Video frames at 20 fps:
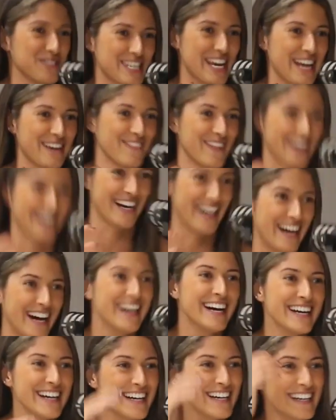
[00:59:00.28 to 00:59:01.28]
would take my car.
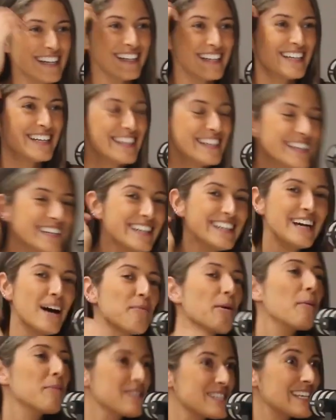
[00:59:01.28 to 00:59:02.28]

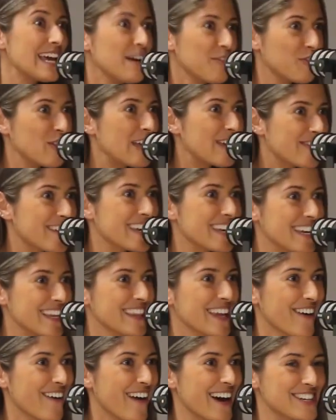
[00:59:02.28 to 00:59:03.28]
Probably safe leaving it in
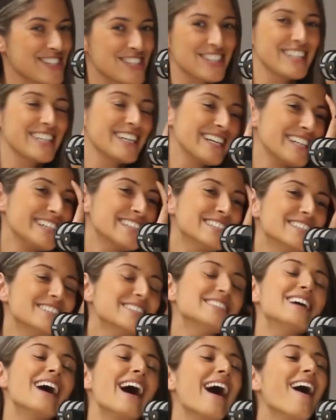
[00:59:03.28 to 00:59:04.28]
there actually.
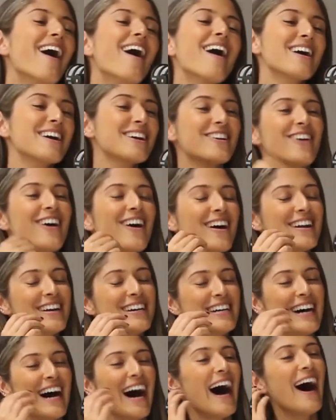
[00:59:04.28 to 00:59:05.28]
Oh God.
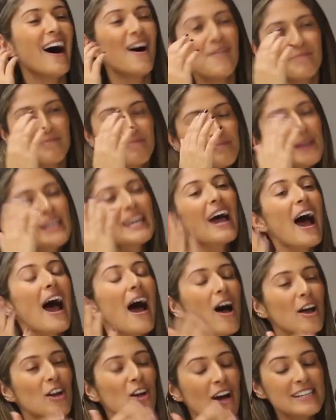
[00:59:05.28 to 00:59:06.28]
But yeah,
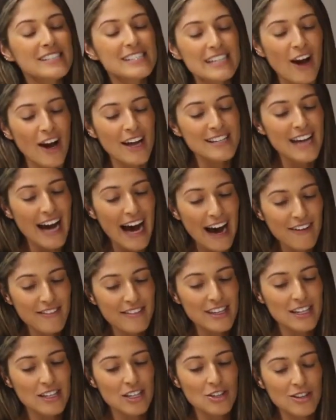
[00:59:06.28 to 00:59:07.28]
I
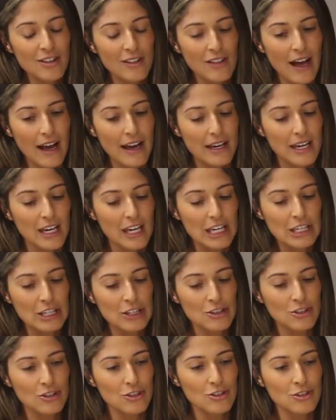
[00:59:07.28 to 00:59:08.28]
haven't, like,
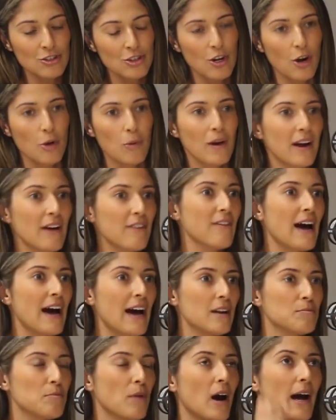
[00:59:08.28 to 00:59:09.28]
you know, when I've
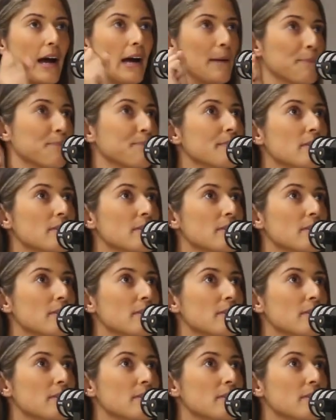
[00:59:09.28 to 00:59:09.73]
had my